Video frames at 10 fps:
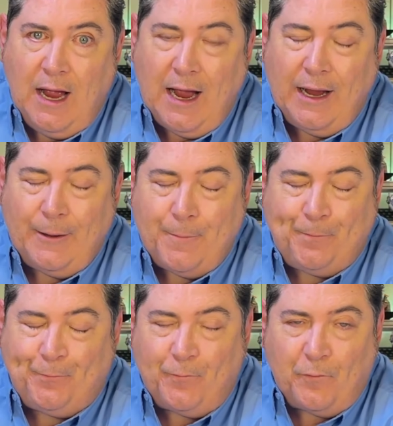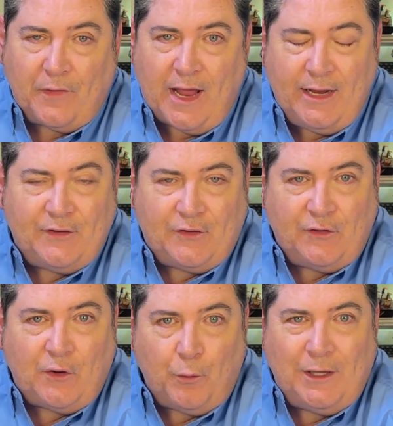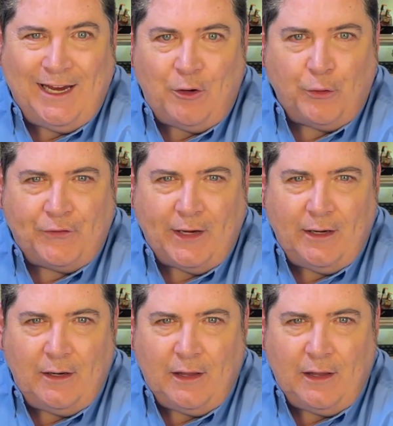And it's just a really interesting